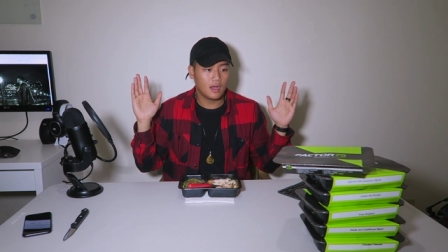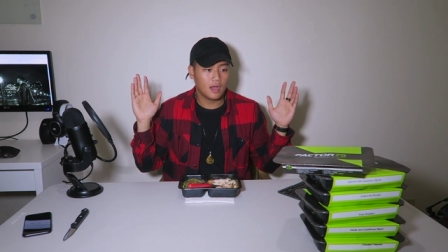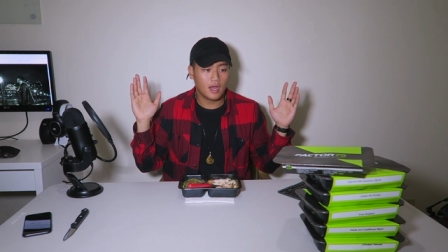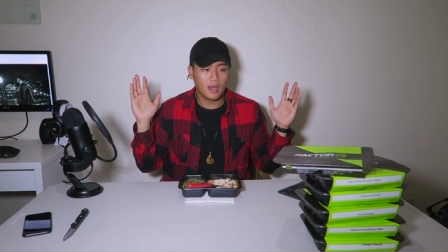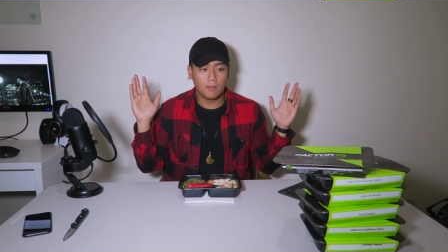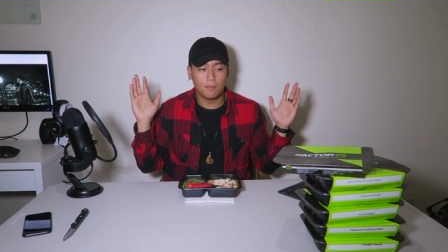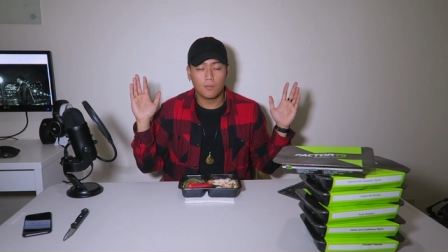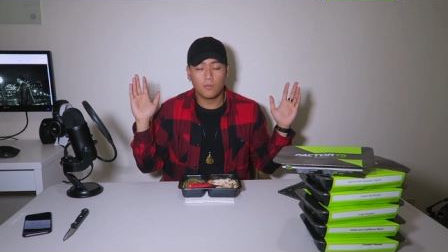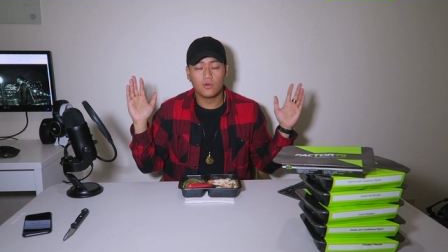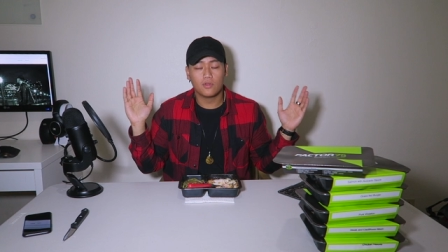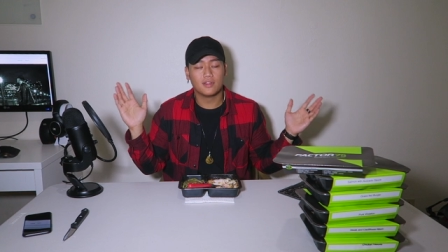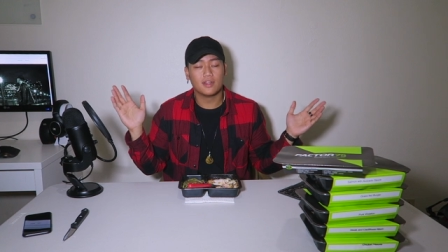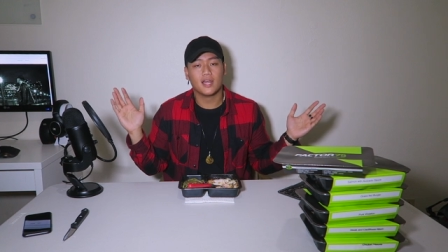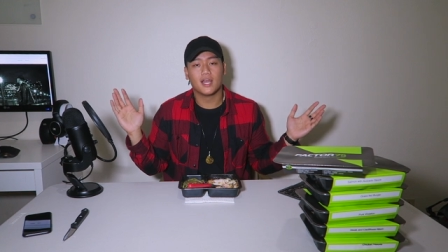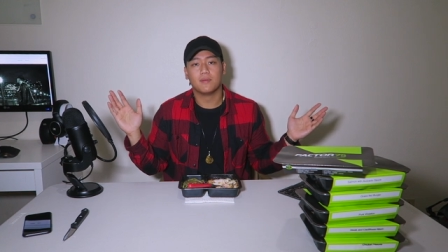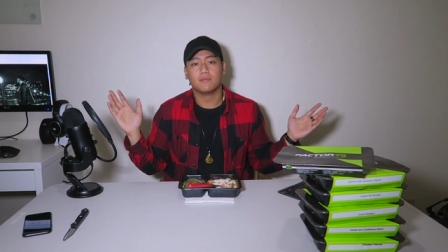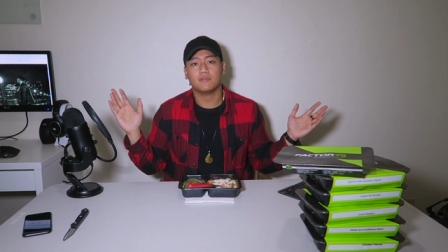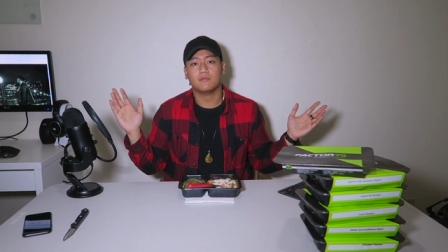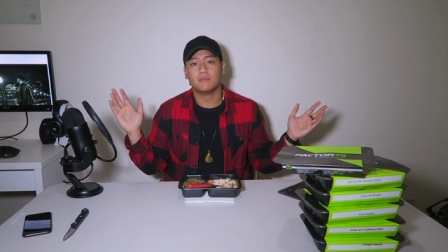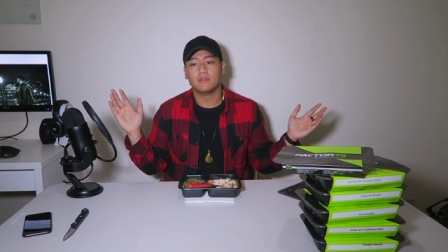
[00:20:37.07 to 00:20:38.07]
I'm more than
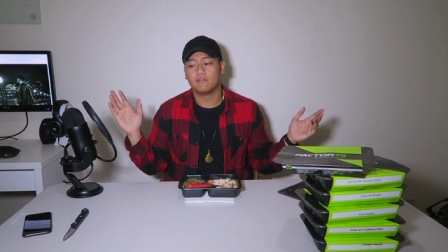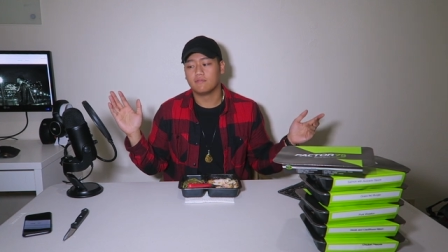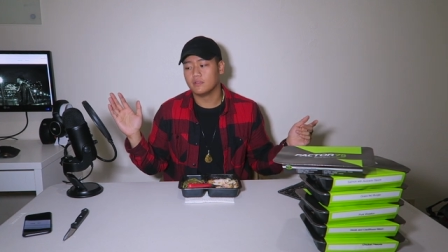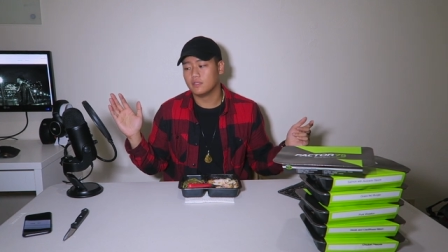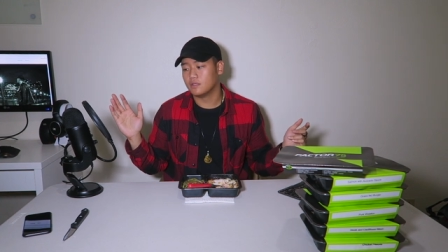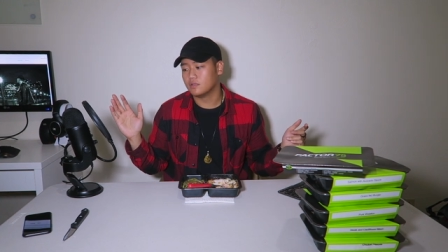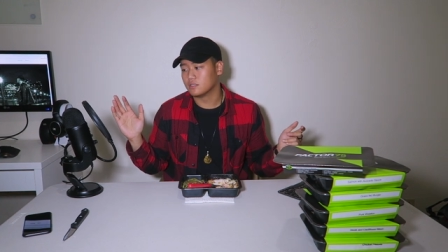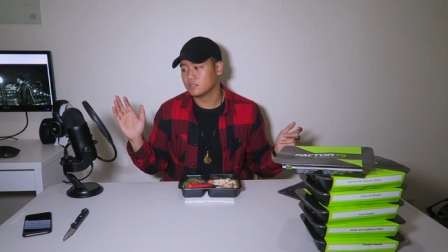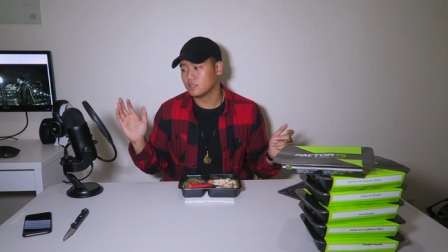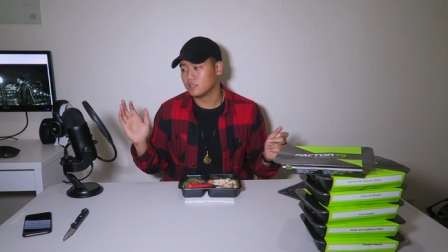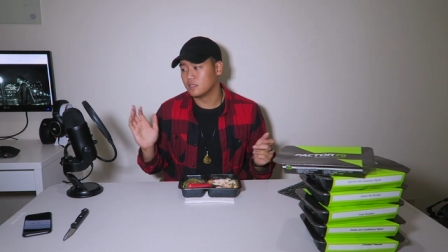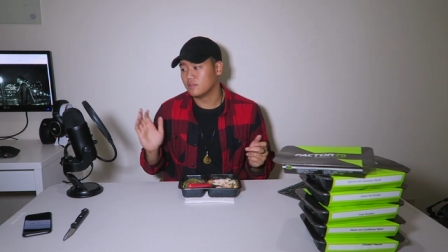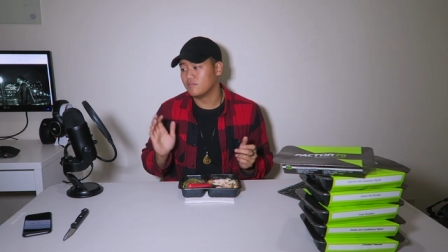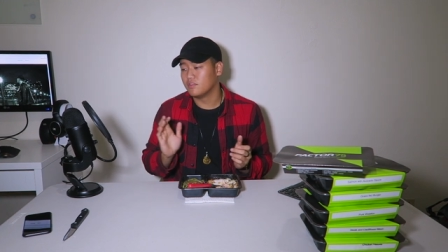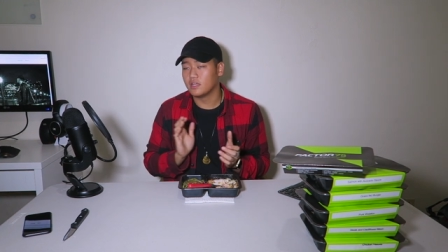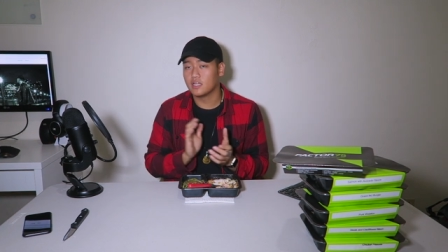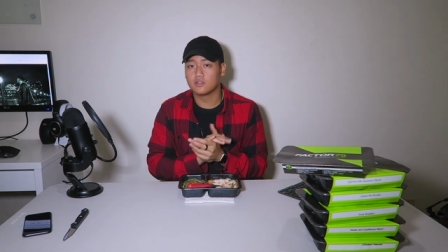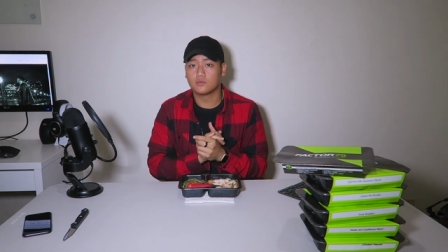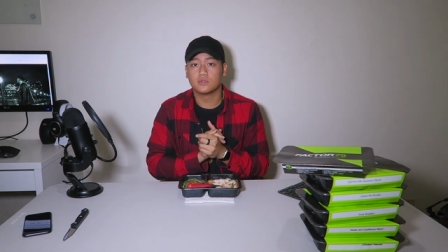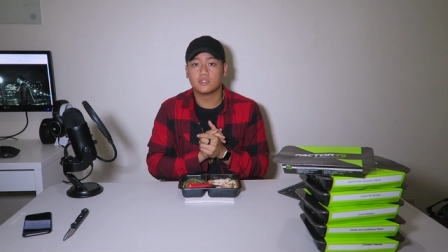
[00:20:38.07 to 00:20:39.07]
happy to make videos on it if
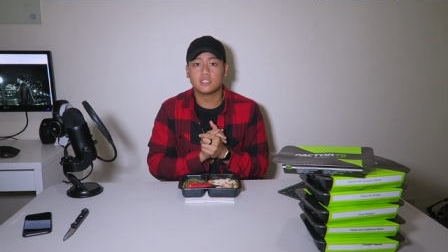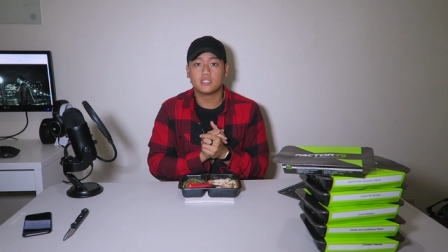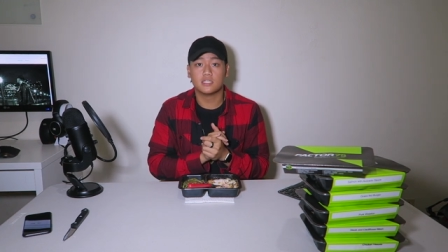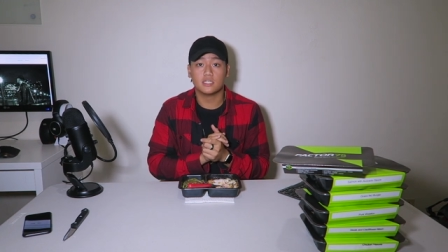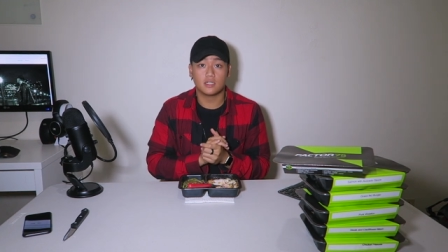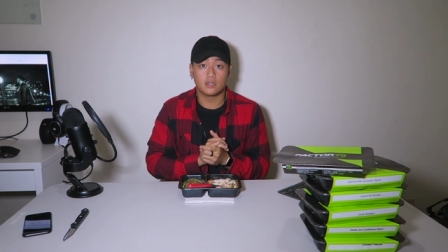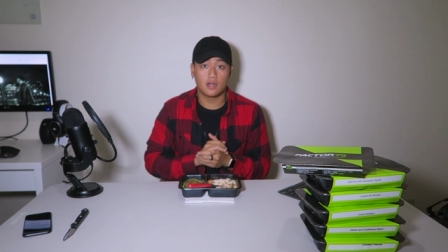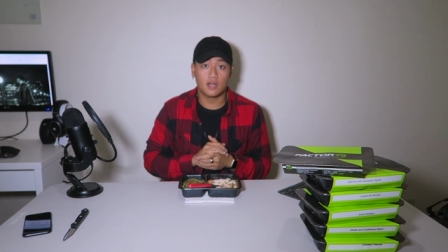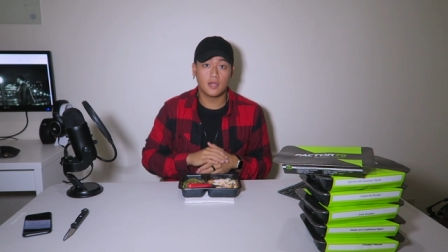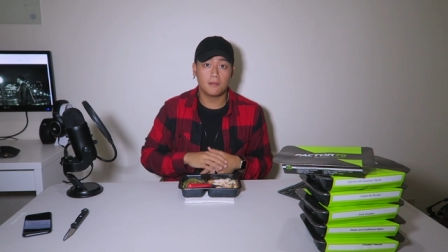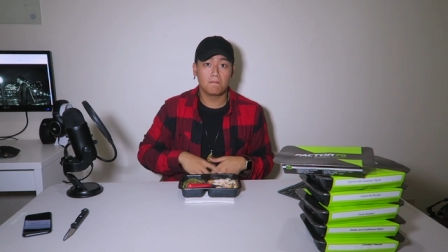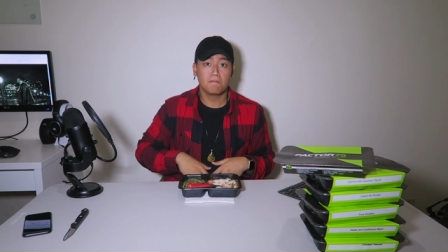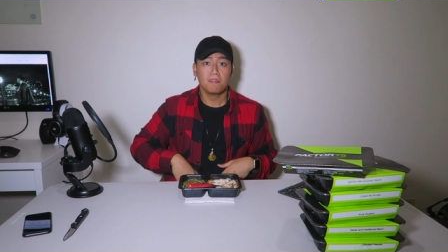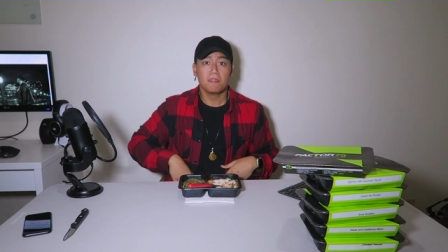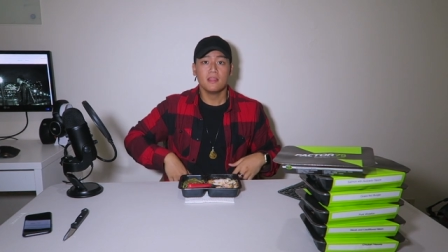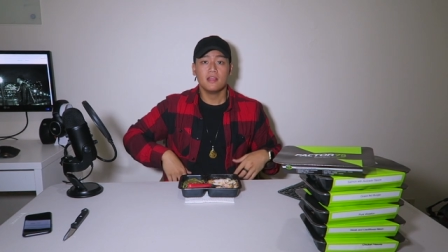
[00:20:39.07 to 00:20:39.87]
you guys want to see it, alright?